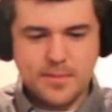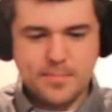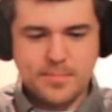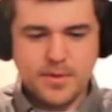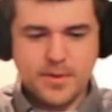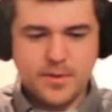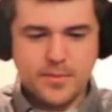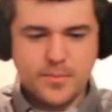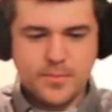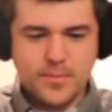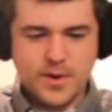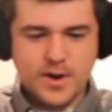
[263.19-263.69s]

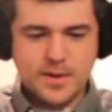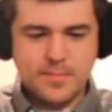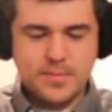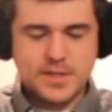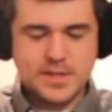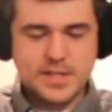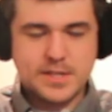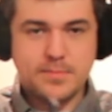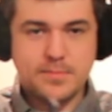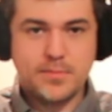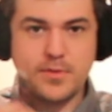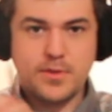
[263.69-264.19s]
but we're gonna put
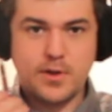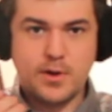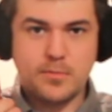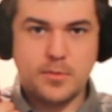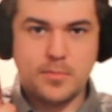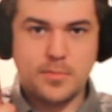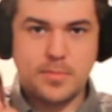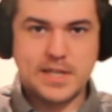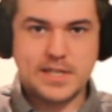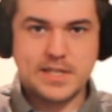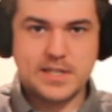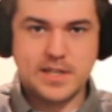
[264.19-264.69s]
some thermal
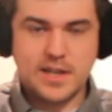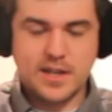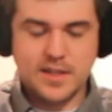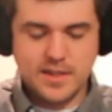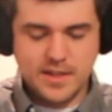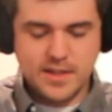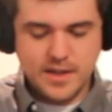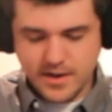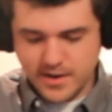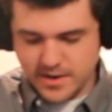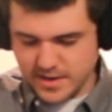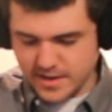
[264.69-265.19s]
paste on
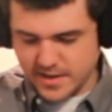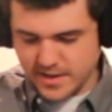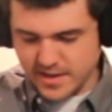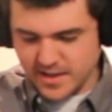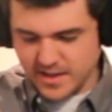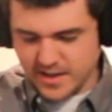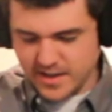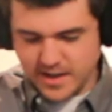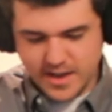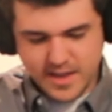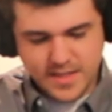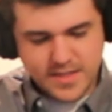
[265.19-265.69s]
there
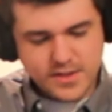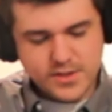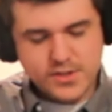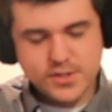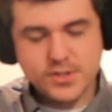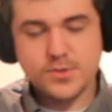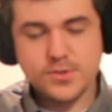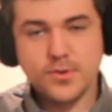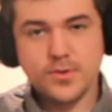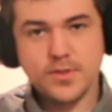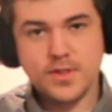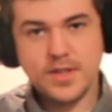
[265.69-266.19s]
and then just
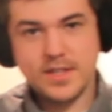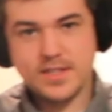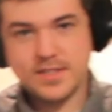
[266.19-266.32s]
throw the heatsink